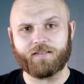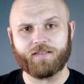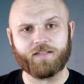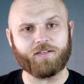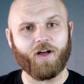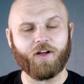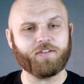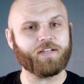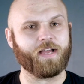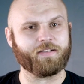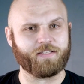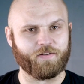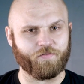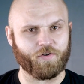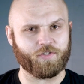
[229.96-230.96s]
is the
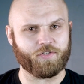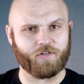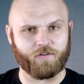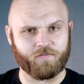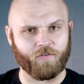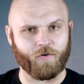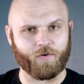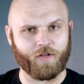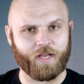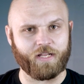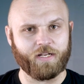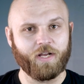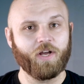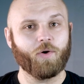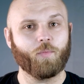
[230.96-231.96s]
non-dancing version of Fortnite.
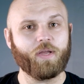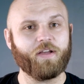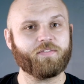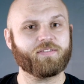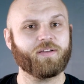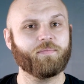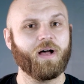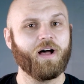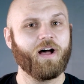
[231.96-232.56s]
We have some